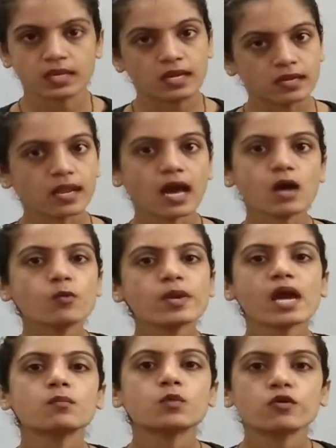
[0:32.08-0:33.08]
Now we
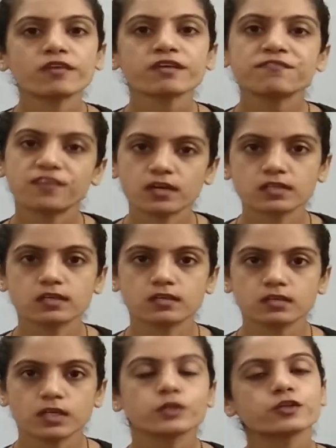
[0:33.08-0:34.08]
are moving
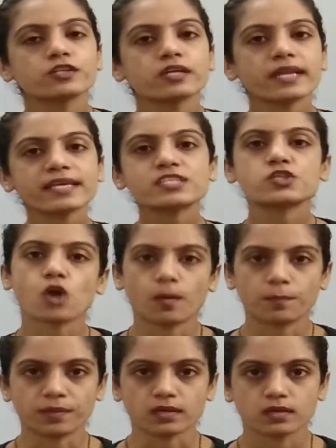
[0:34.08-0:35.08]
further to the next
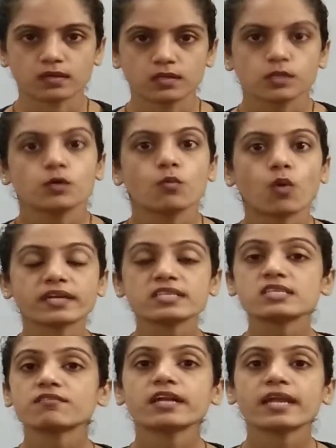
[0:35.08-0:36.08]
topic. What is
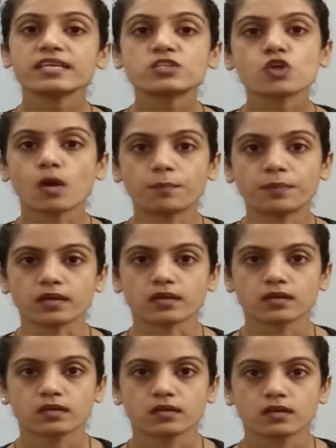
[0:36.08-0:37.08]
our next topic?
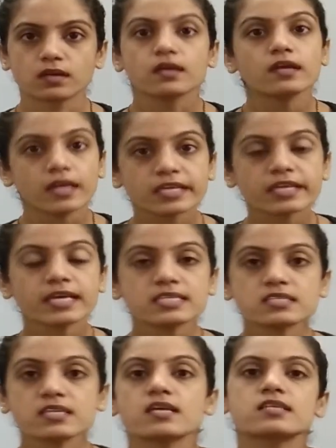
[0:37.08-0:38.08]
It is
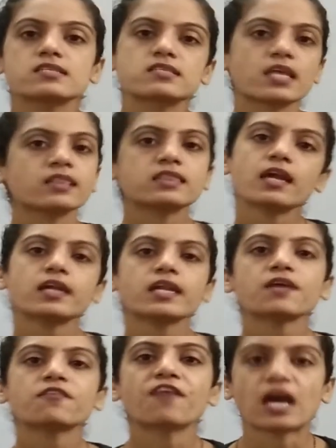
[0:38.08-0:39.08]

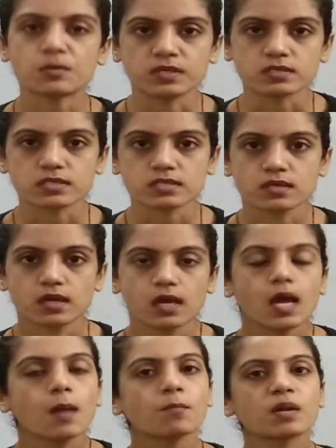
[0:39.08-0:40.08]
synthetic fibers.
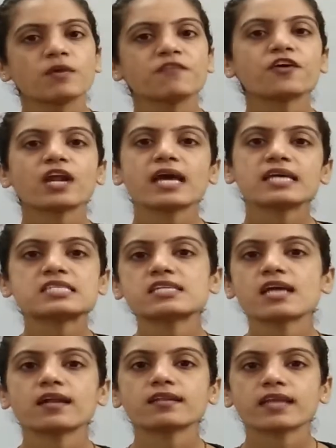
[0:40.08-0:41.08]
But before I
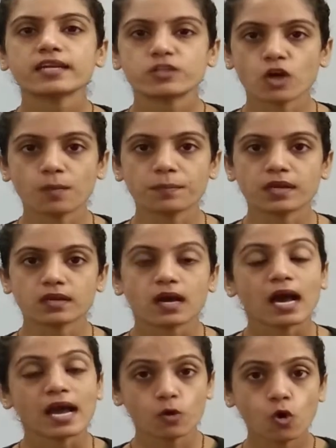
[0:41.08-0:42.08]
start that topic,
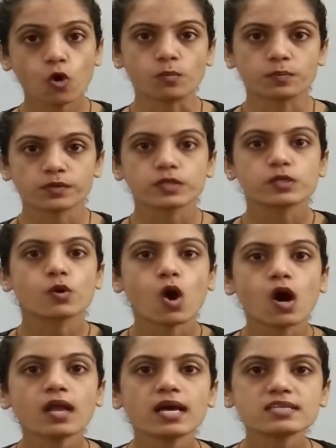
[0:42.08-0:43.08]
I hope you
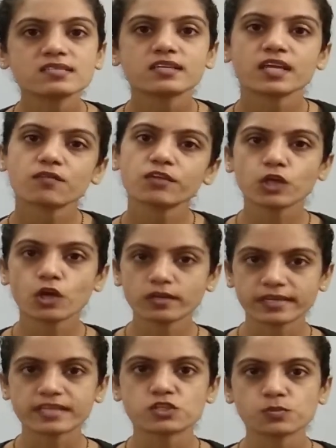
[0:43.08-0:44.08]
all are sitting with your
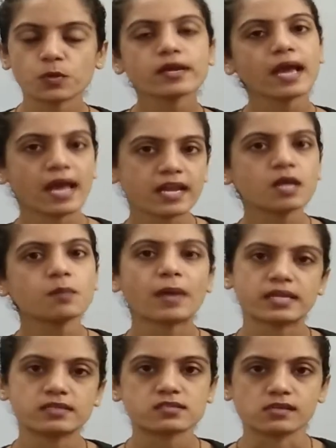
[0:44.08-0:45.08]
textbook and a
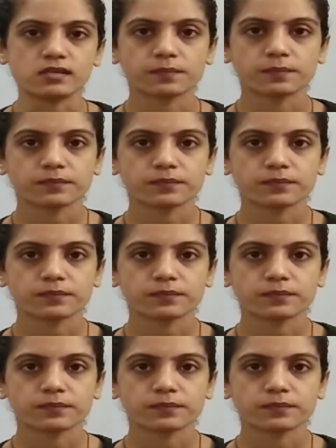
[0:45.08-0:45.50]
pencil.